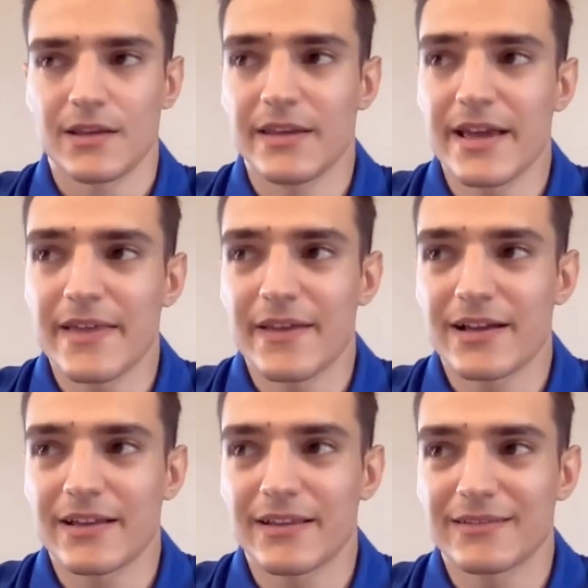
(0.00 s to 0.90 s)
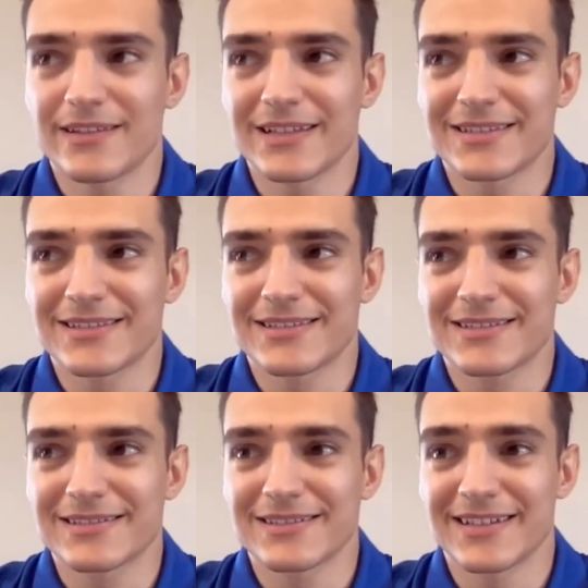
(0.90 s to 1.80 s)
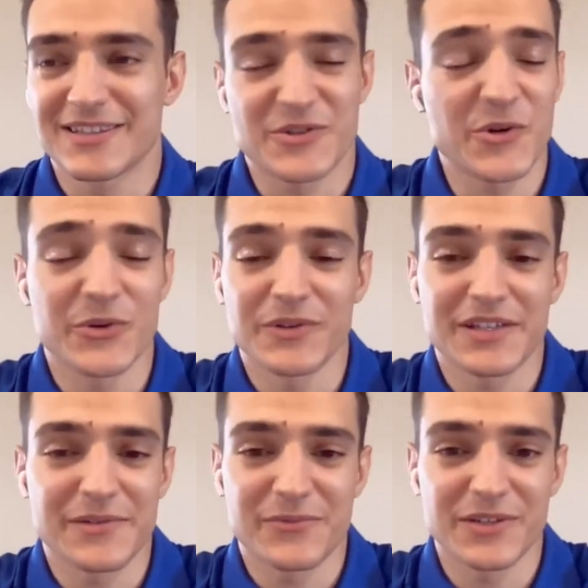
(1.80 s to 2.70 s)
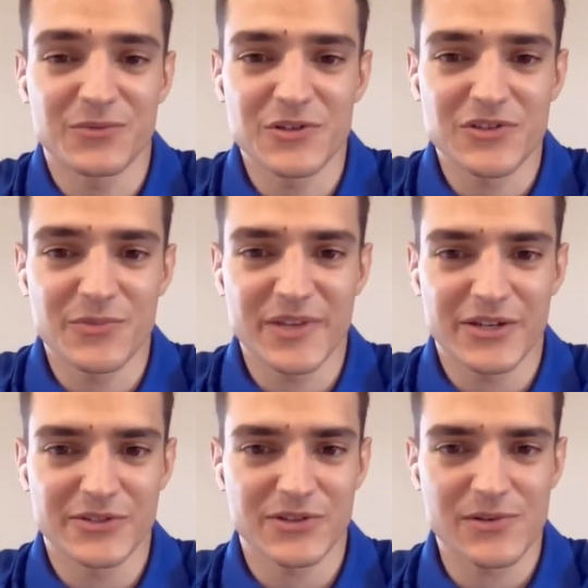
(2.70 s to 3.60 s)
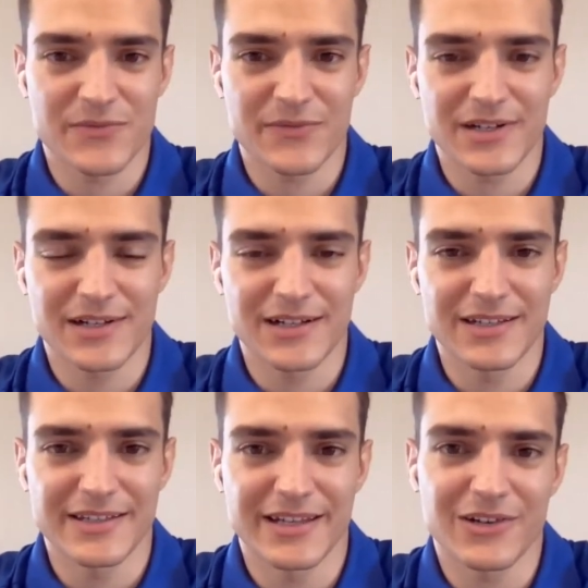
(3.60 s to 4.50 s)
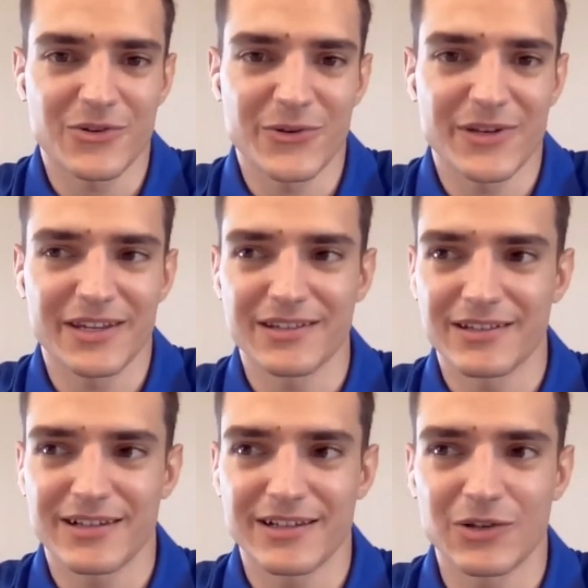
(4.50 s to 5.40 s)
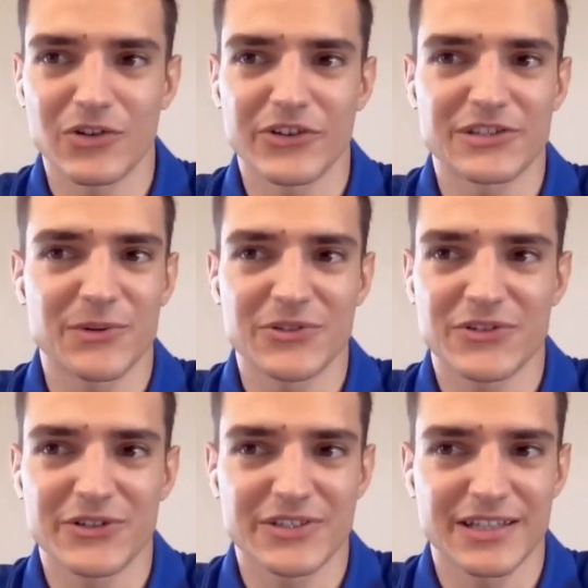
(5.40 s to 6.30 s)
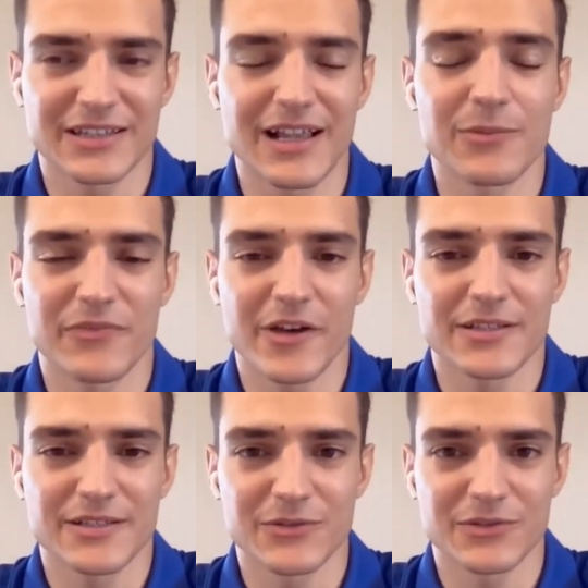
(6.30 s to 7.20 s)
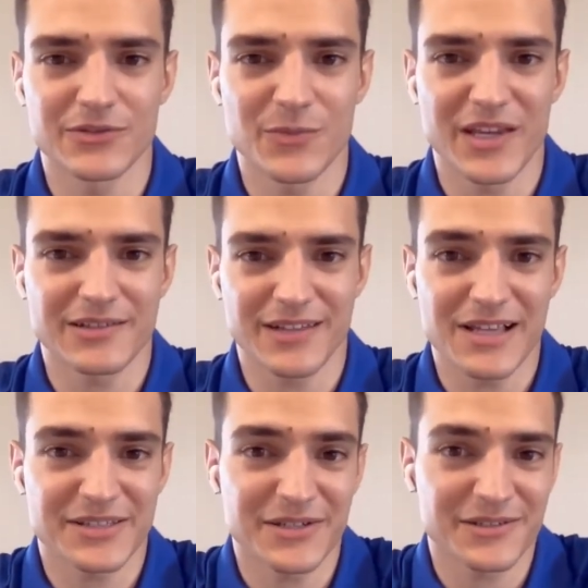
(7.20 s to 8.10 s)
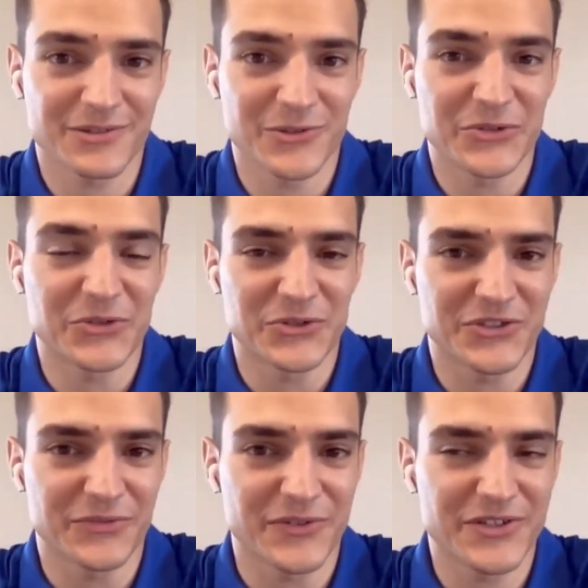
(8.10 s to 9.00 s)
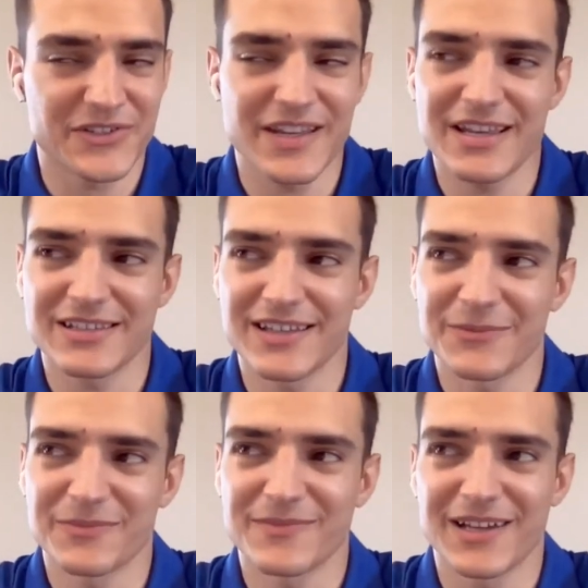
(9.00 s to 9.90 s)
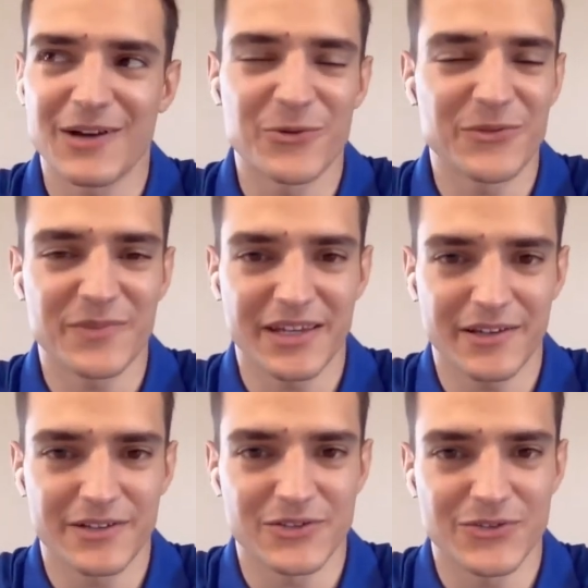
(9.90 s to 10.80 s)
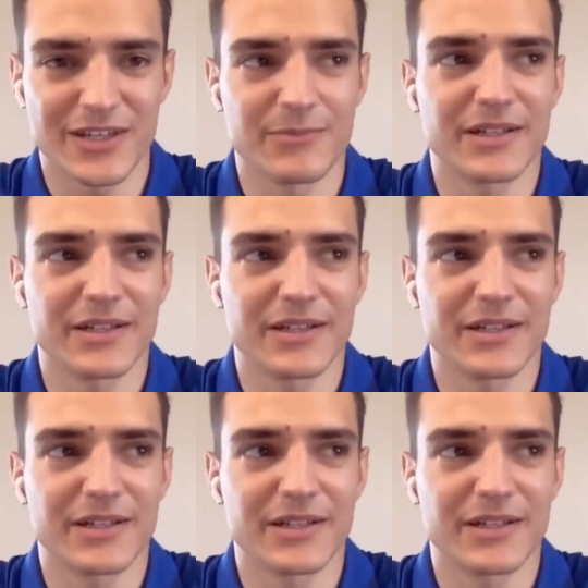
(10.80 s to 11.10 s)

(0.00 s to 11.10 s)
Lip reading: Yeah, that's it's true. If it was not because of Delcoin and all the sponsors that helped us to make last year, or the first test, that I wouldn't be here today.